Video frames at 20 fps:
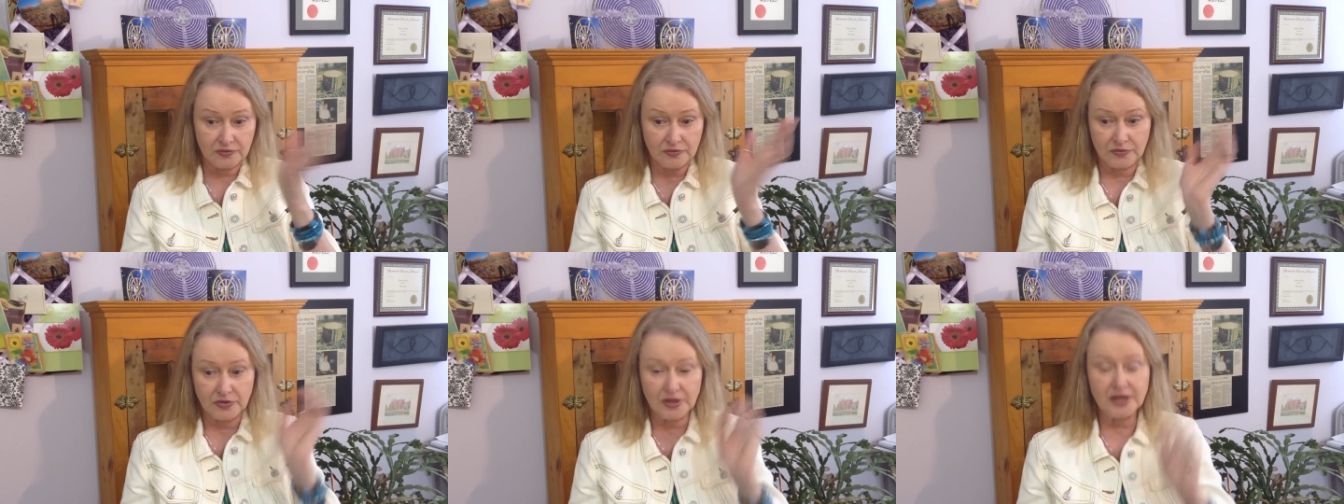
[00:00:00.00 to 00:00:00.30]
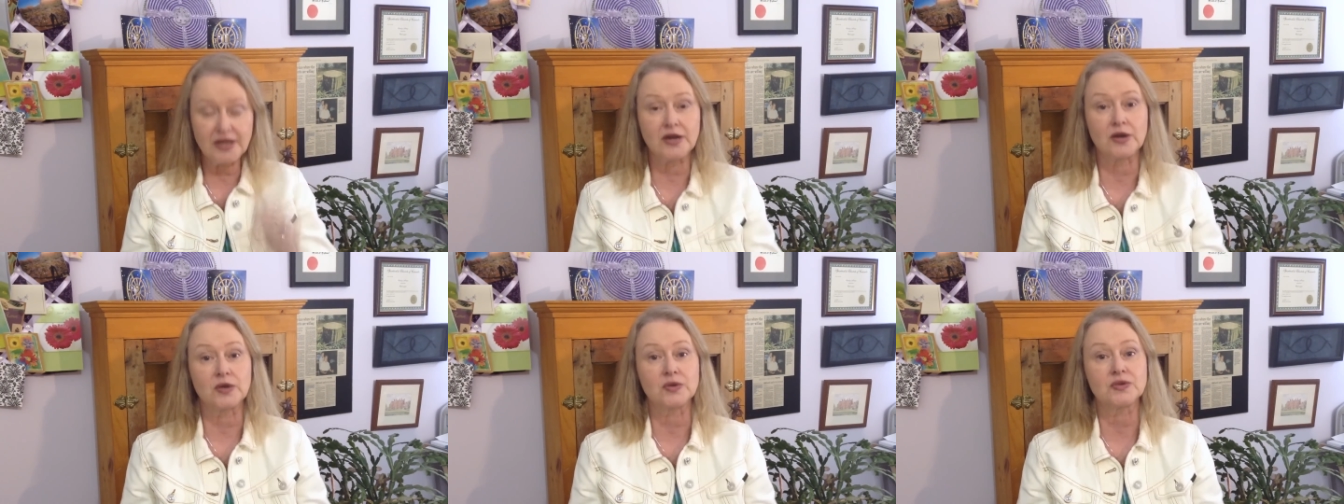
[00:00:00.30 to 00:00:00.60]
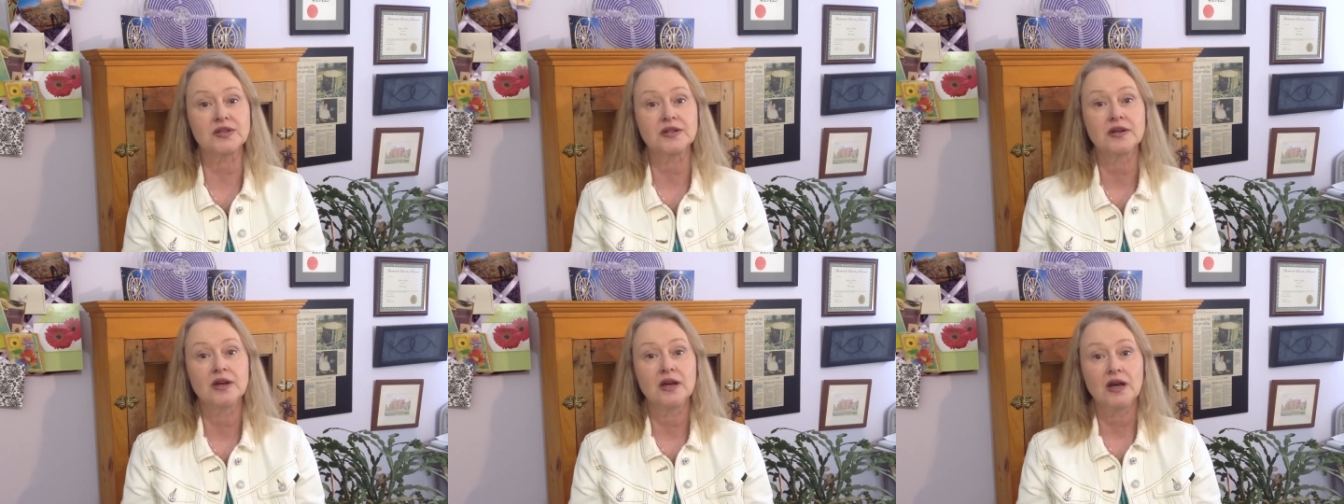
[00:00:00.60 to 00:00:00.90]

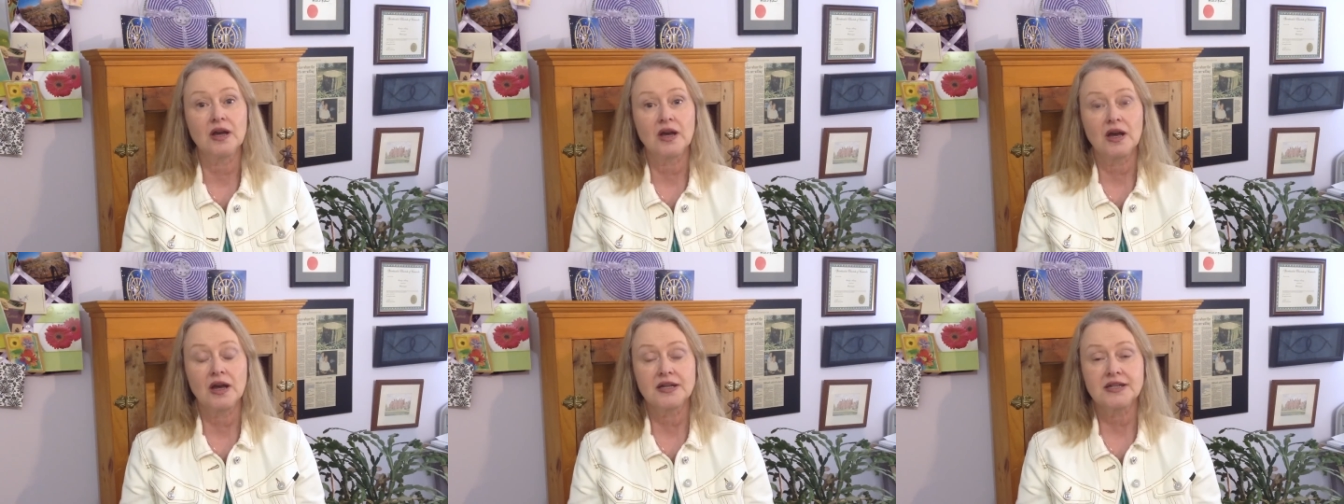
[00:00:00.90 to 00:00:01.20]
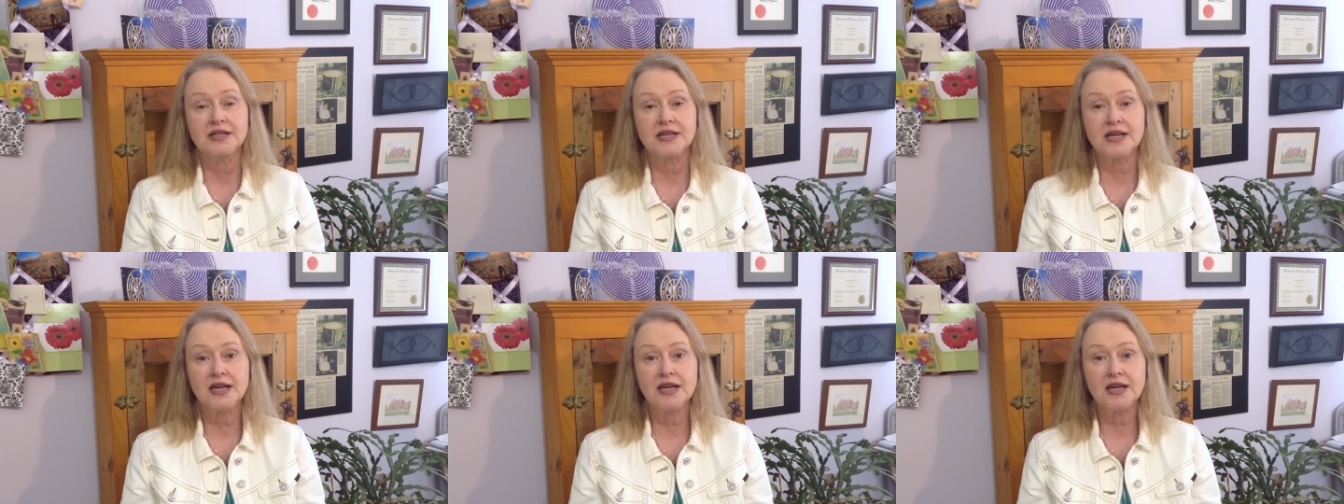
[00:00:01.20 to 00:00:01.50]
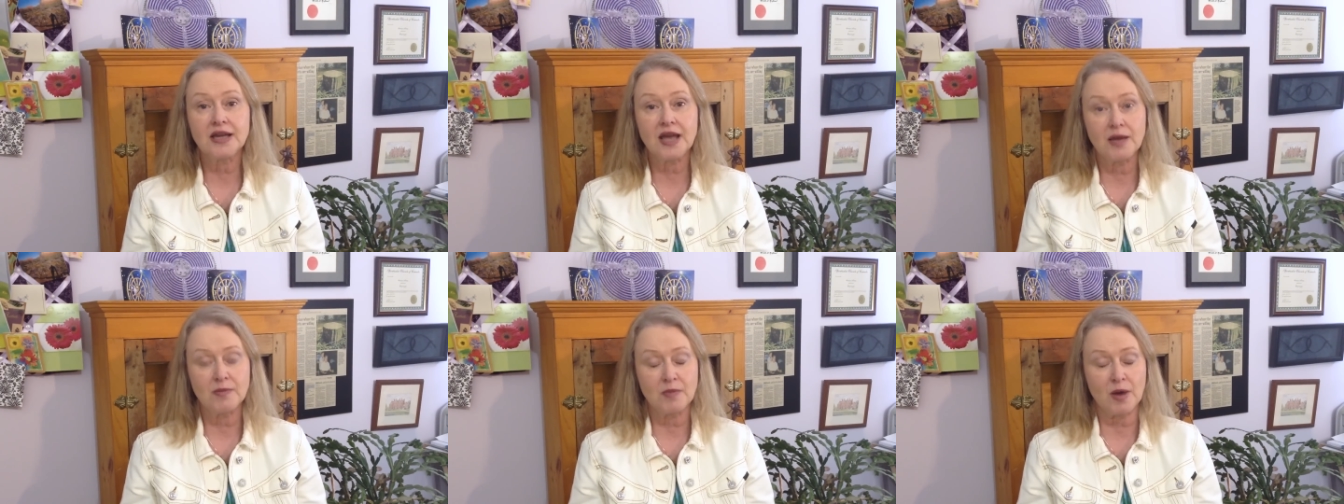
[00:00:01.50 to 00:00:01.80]
videos,
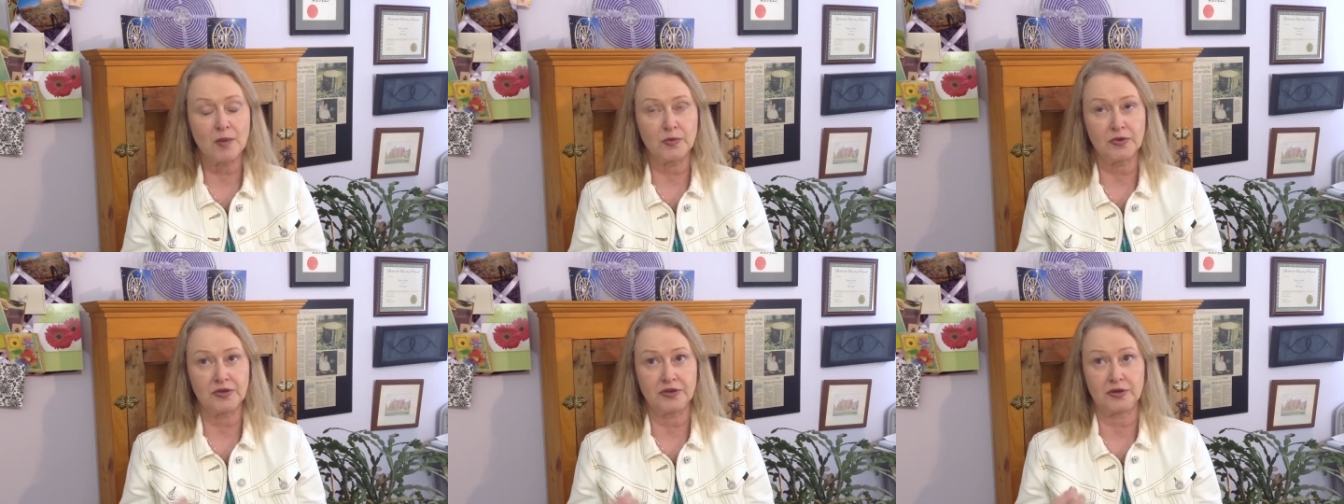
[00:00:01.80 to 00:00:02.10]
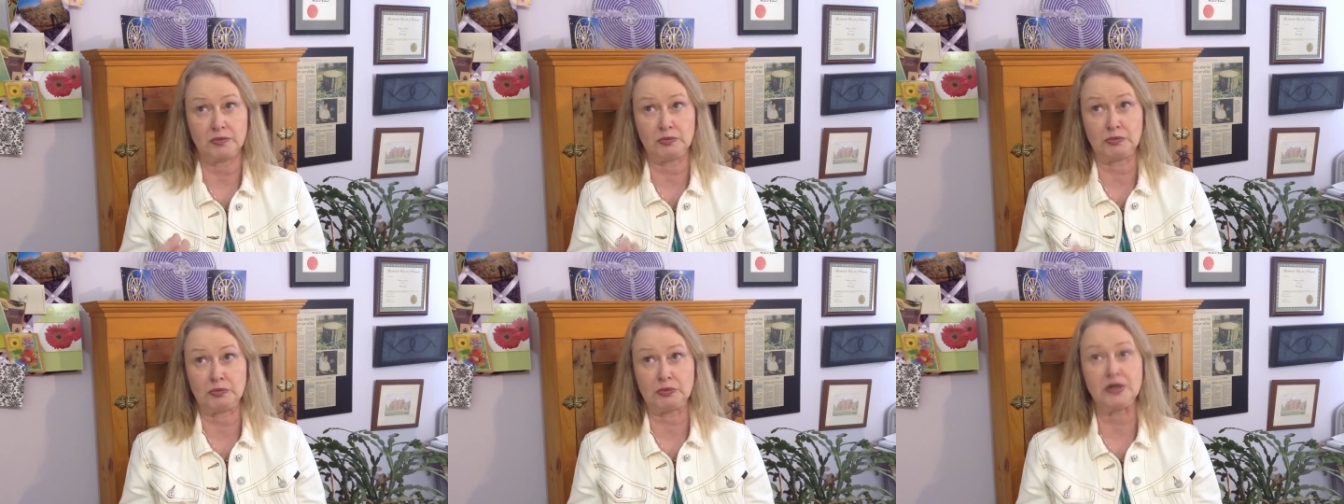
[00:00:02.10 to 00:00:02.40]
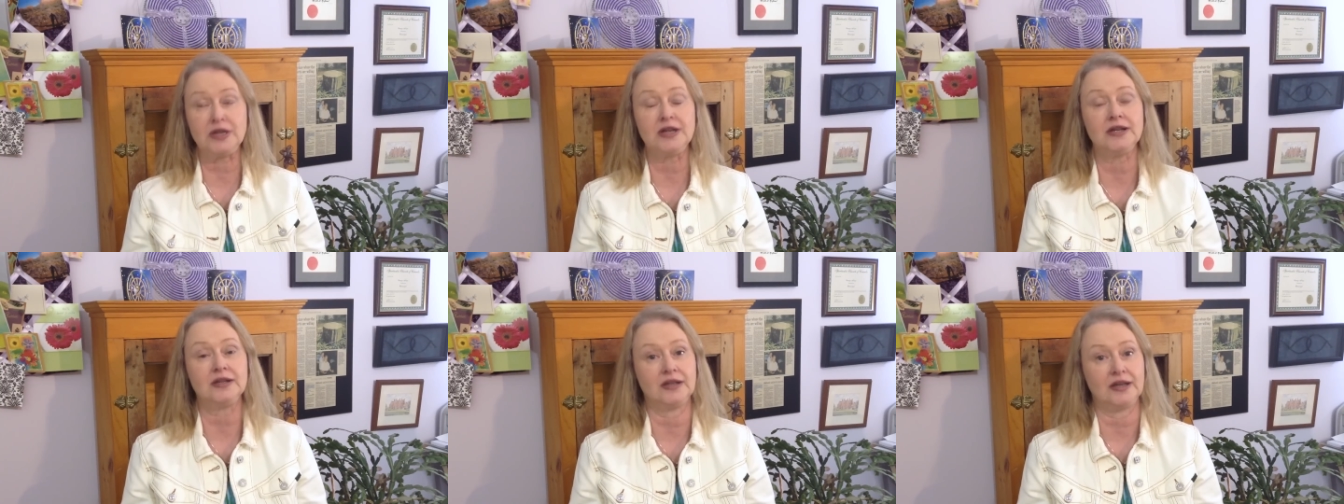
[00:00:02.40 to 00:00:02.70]
T came up with a
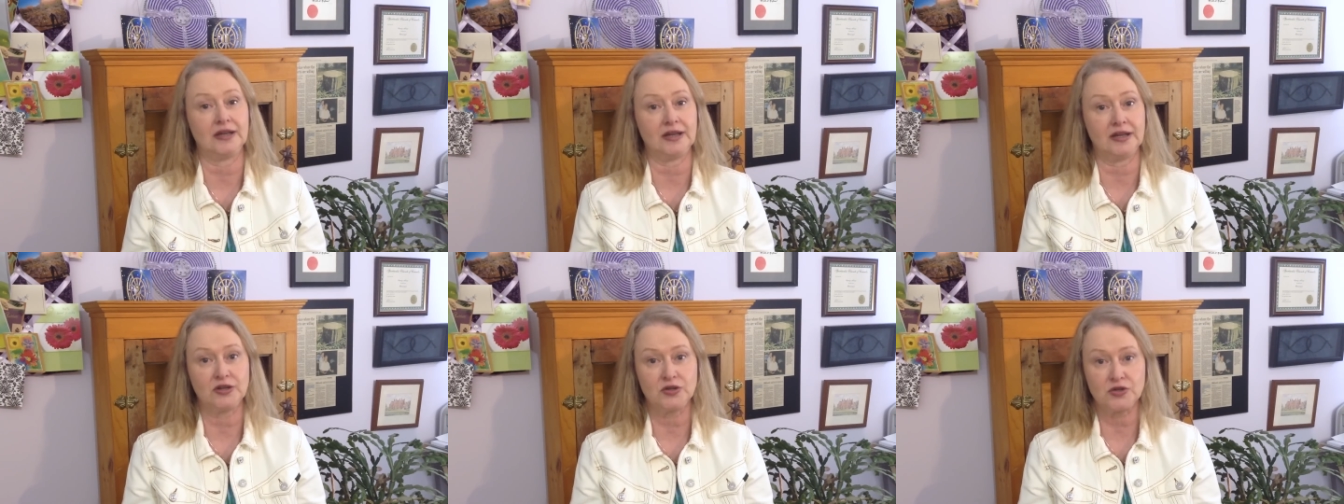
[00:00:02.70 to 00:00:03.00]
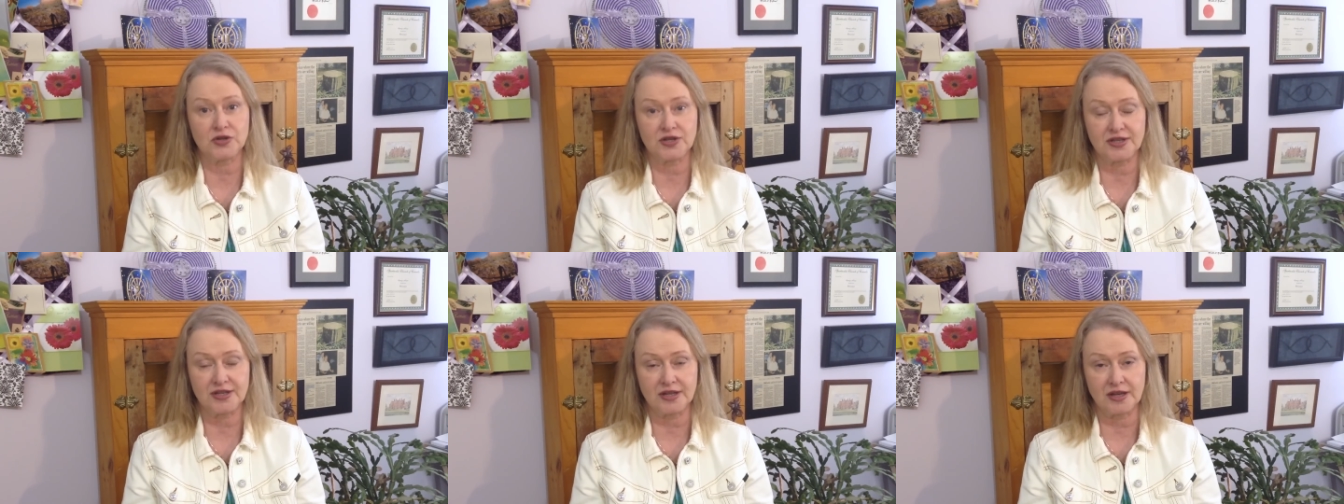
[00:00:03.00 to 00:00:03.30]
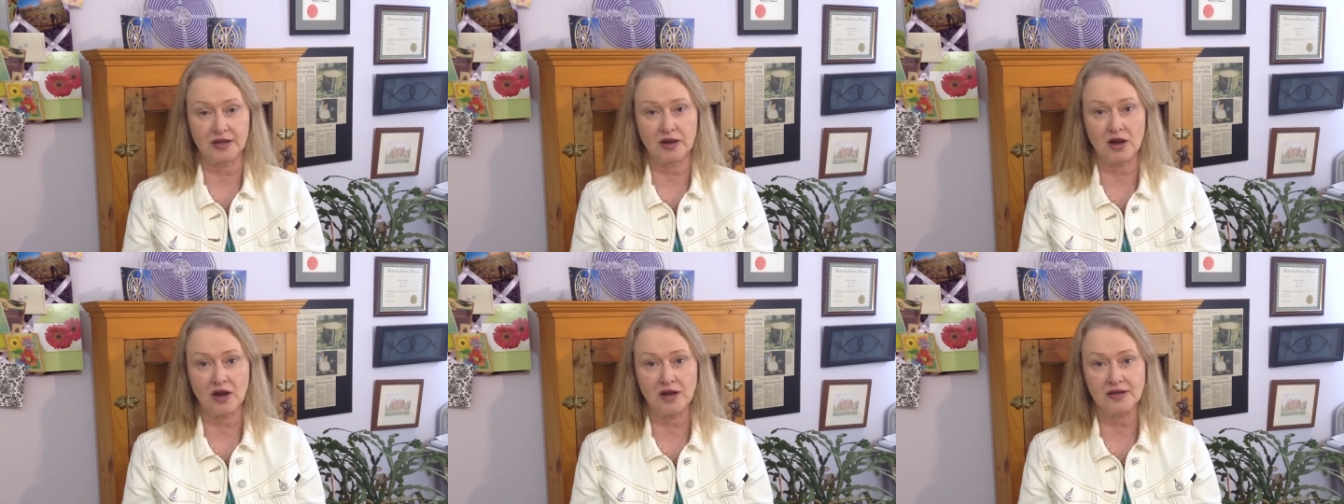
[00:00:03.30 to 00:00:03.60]
really
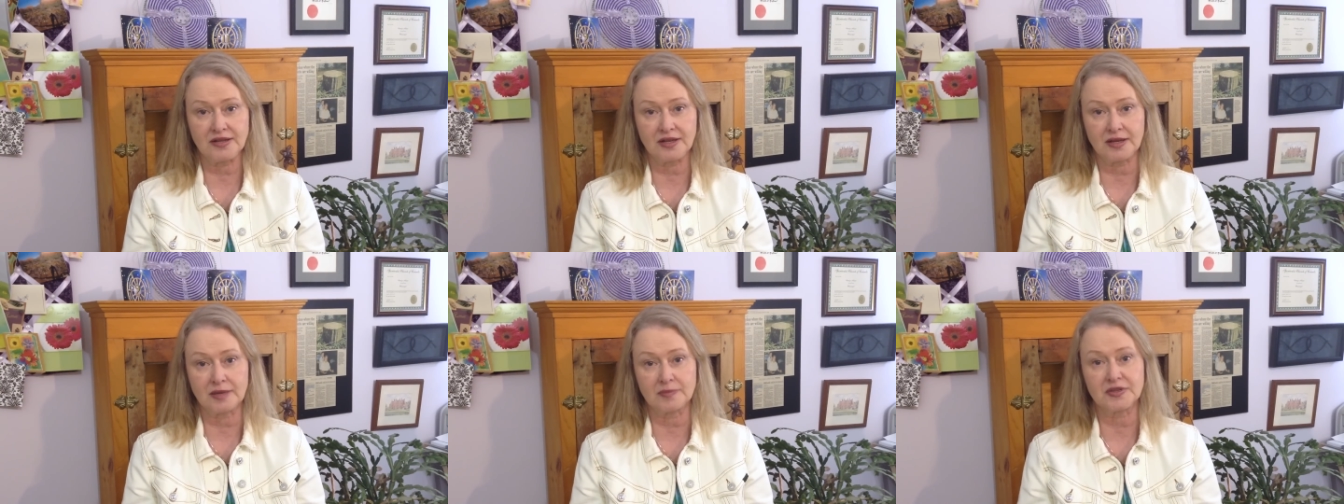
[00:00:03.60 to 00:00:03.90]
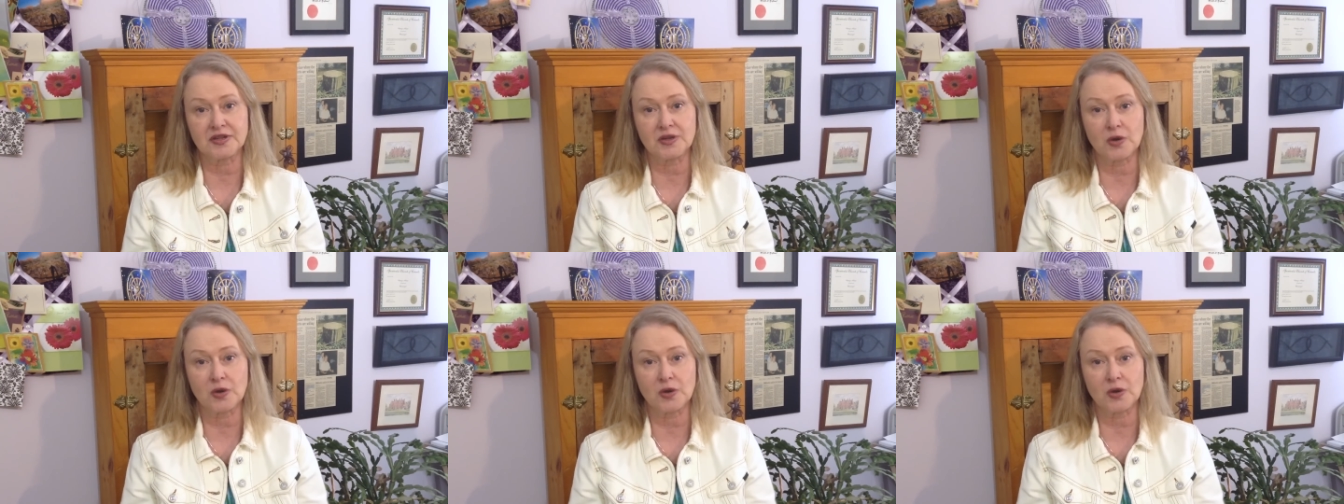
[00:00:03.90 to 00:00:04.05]
interesting concept.